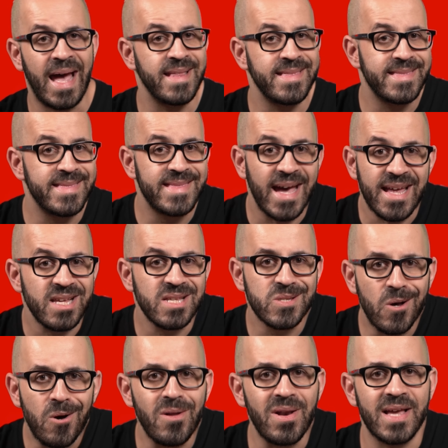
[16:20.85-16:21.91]
And that
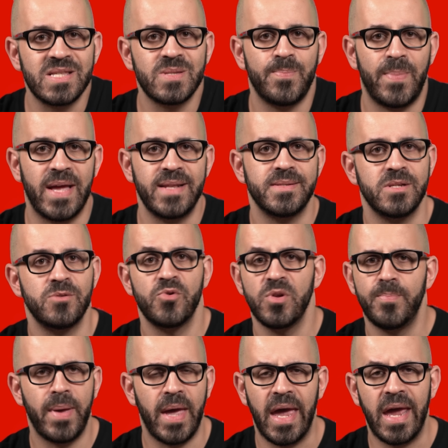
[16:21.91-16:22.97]
is all I spent in
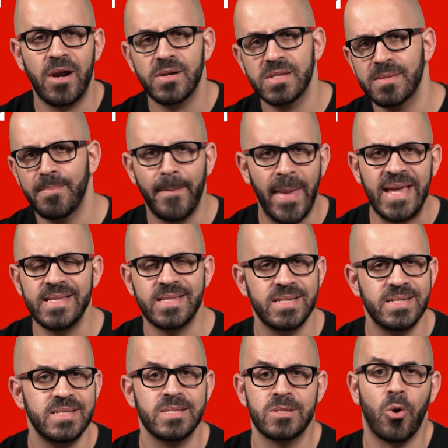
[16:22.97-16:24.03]
repairs,
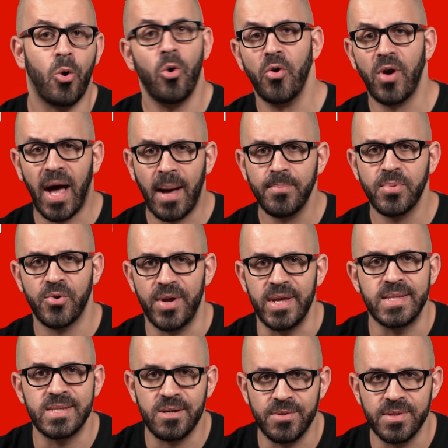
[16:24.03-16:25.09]
maintenance or
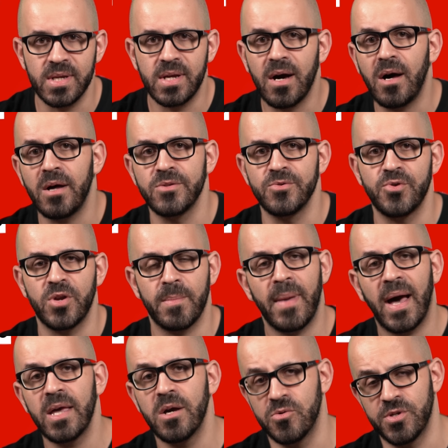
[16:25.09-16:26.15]
upgrades on the car during
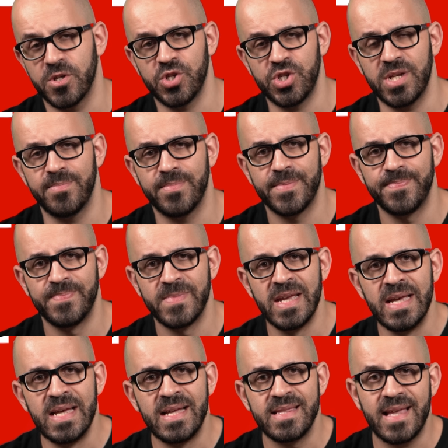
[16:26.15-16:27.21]
my ownership.
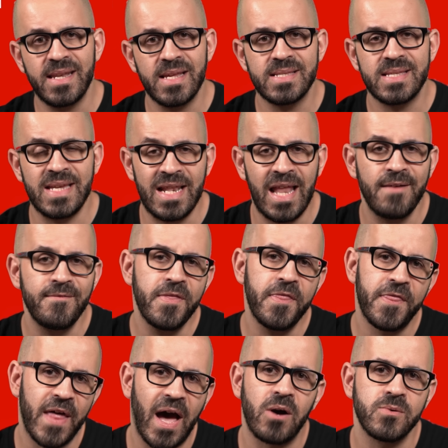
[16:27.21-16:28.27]
That is
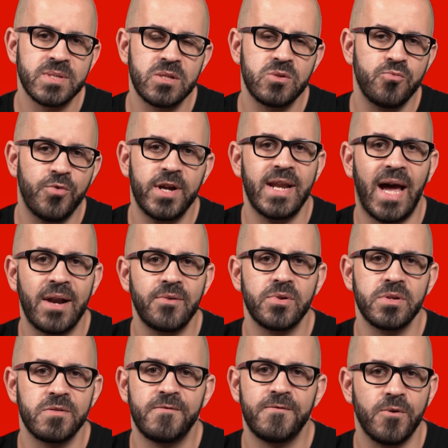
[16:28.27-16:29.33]

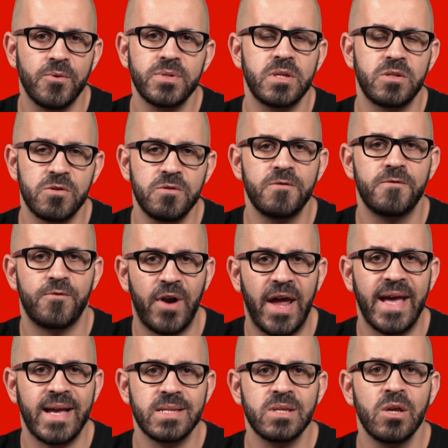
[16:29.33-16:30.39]
11,142
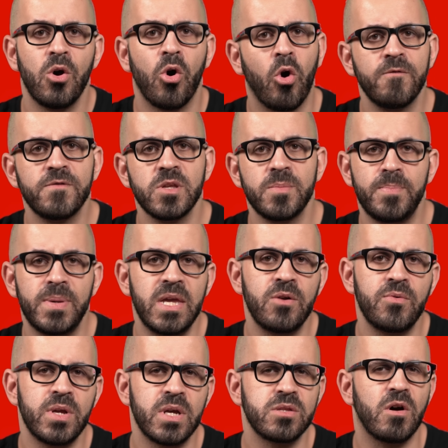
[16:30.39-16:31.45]
francs over the
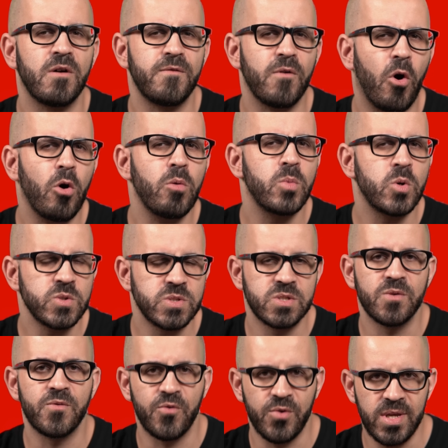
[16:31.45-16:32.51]
period of
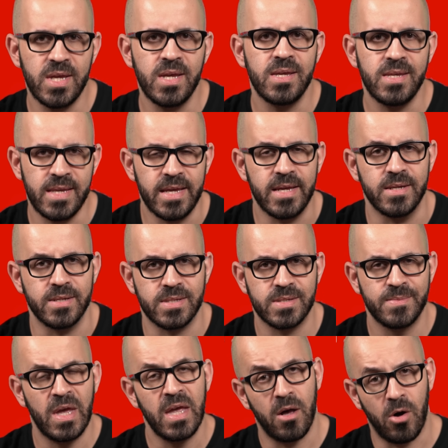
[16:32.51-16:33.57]
almost 3
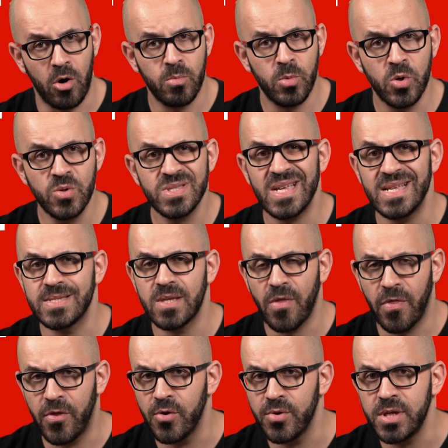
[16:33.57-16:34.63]
years. Almost, it's
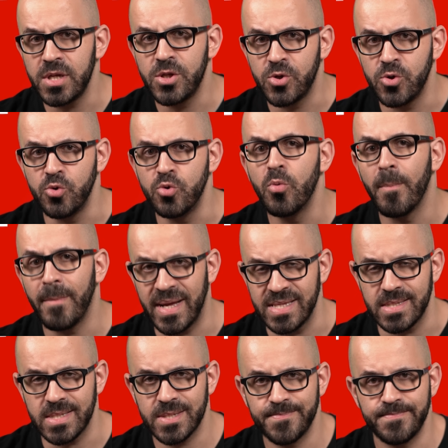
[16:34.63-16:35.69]
32
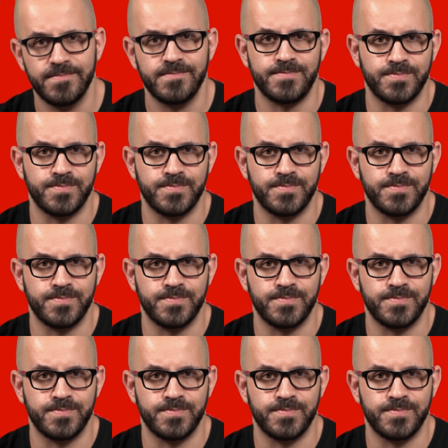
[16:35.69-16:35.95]
months.